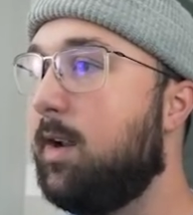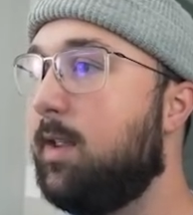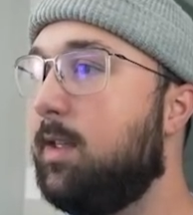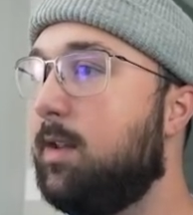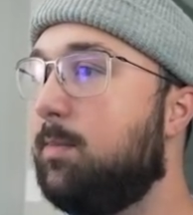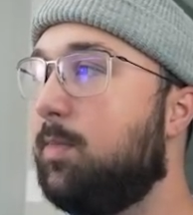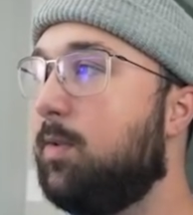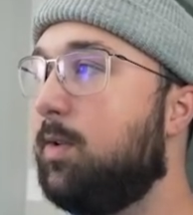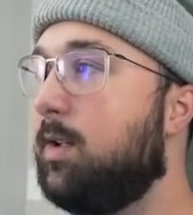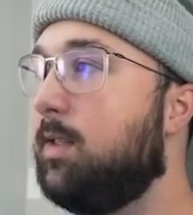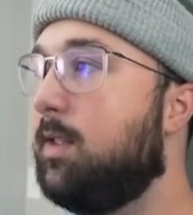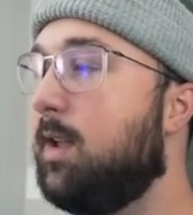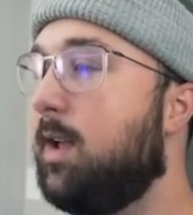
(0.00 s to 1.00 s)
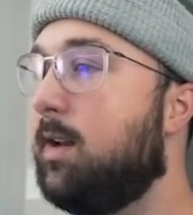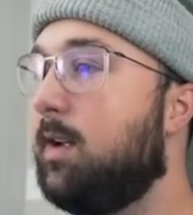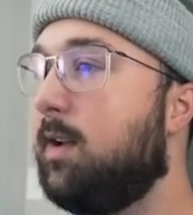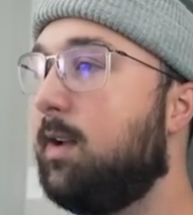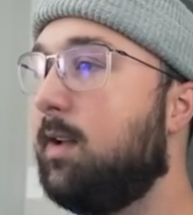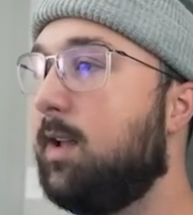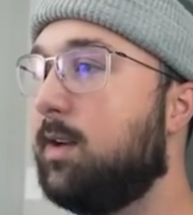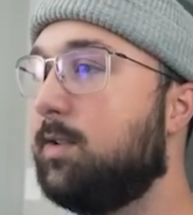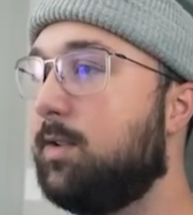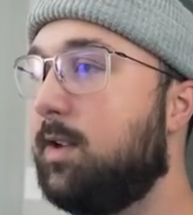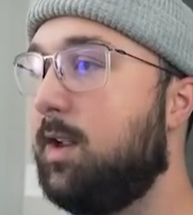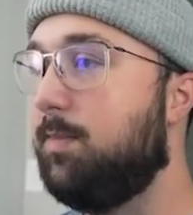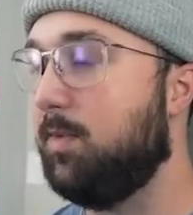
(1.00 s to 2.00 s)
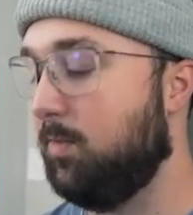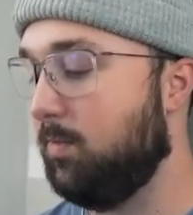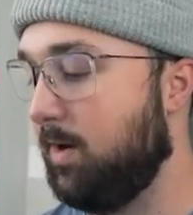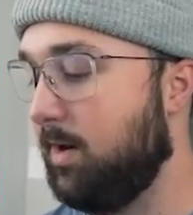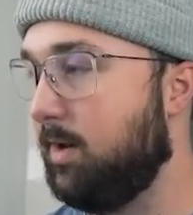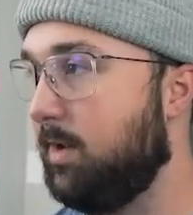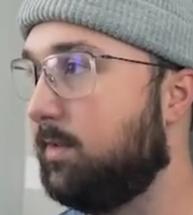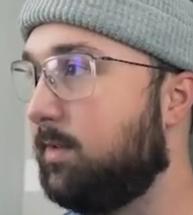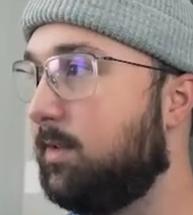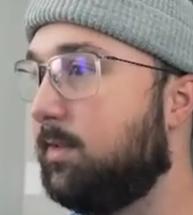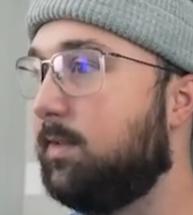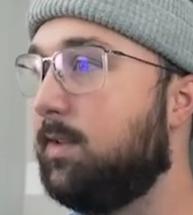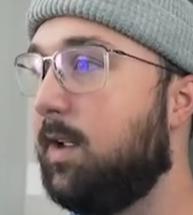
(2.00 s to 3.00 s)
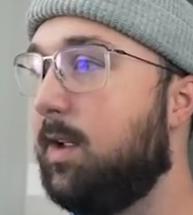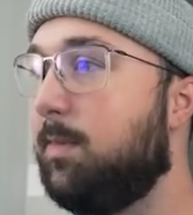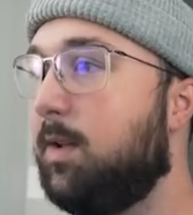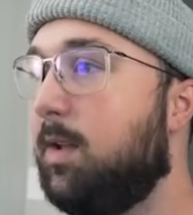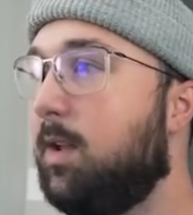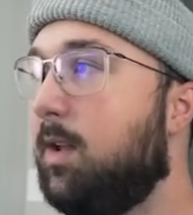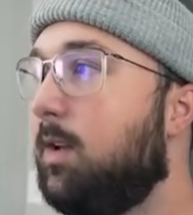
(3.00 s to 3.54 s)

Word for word: and then bring that, actually keep the radius the same,